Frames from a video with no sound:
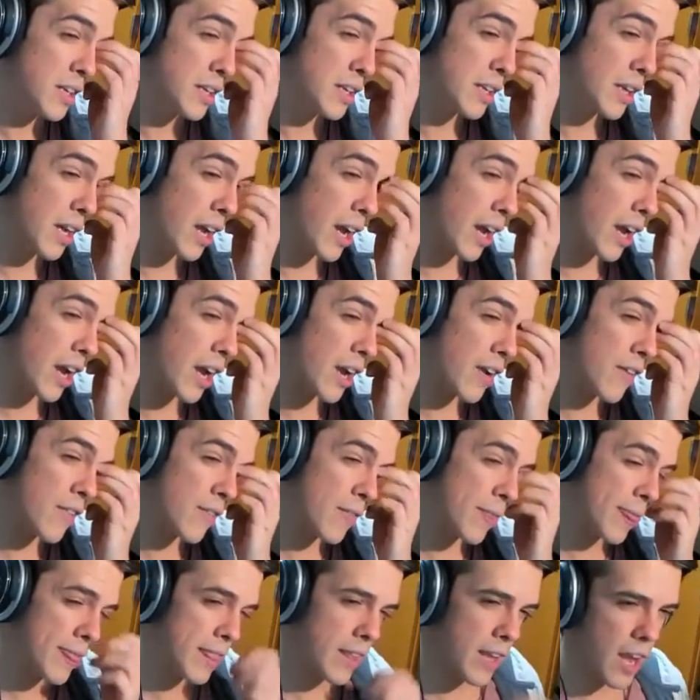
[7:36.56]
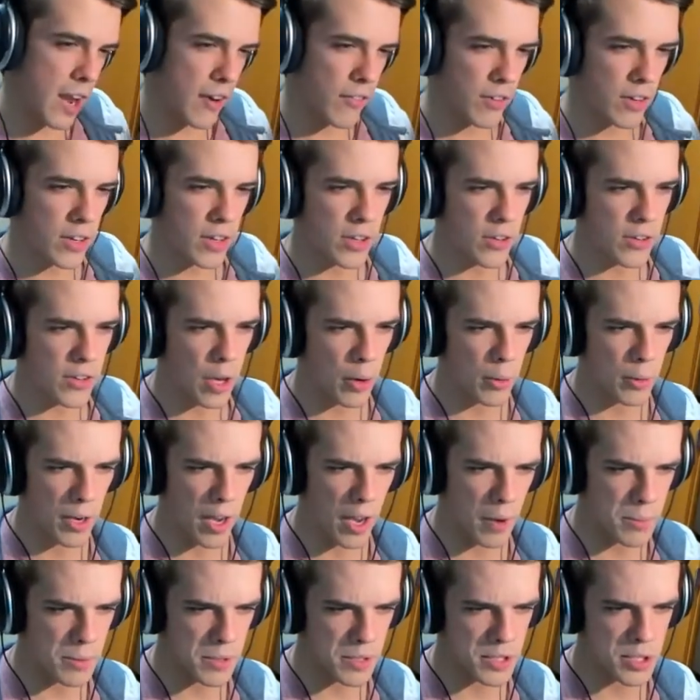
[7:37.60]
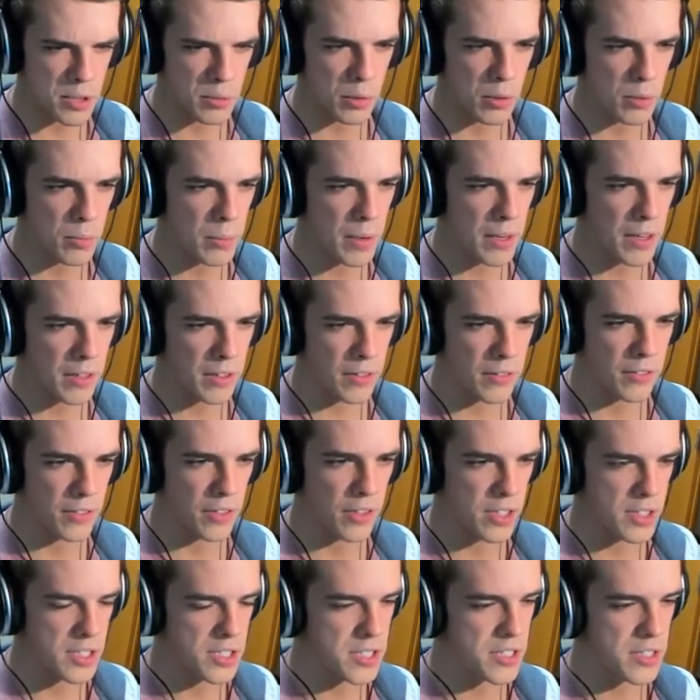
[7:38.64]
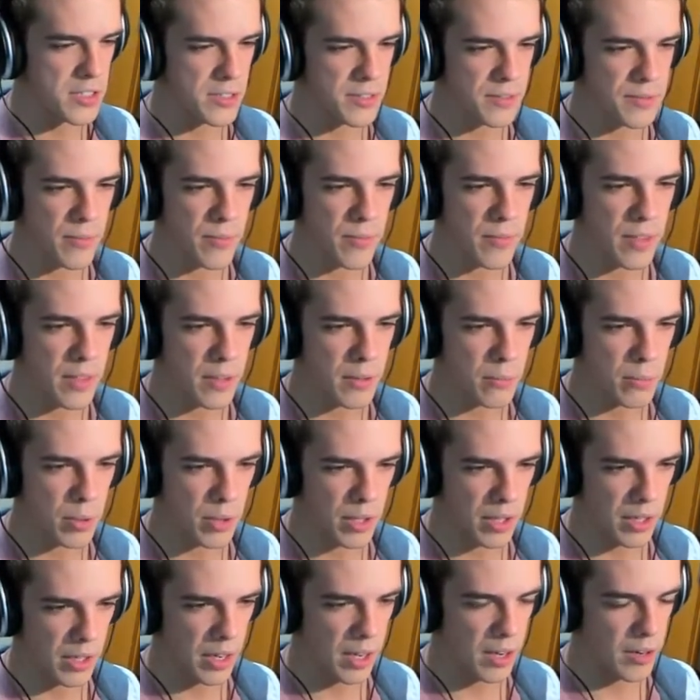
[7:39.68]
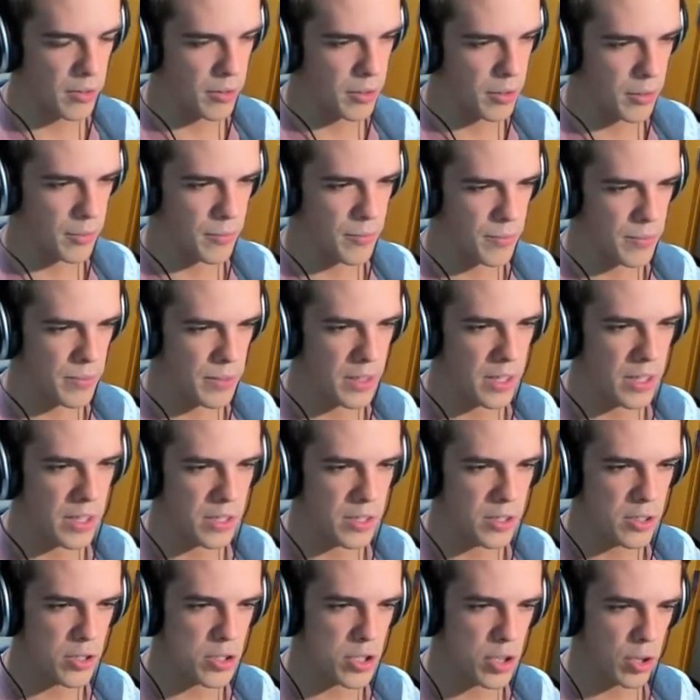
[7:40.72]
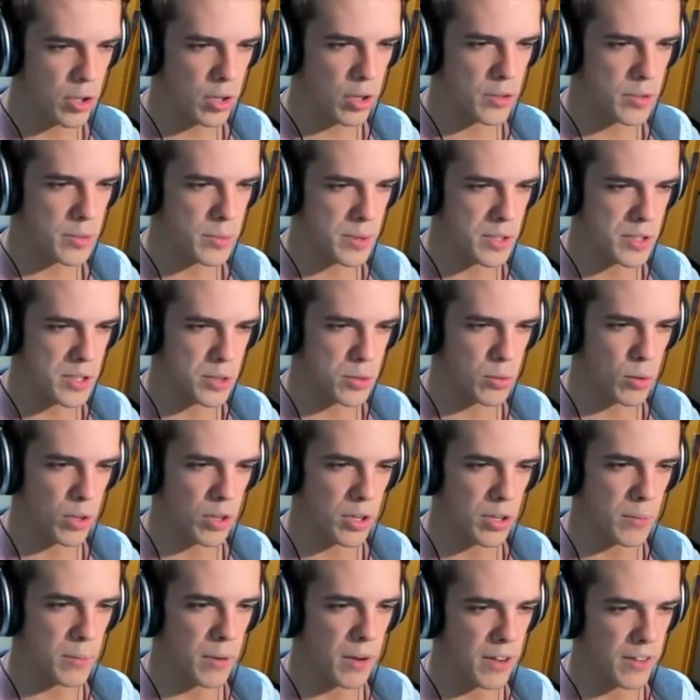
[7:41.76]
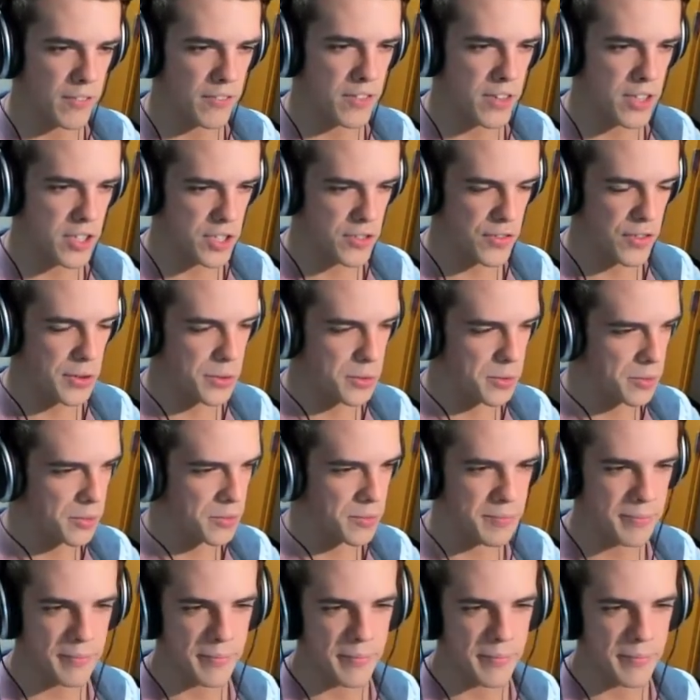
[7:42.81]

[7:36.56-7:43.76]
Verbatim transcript: Yeah, Every year that would happen and someone would make a fuss. But like, I don't know. You showed up to be squirted by a fish fountain.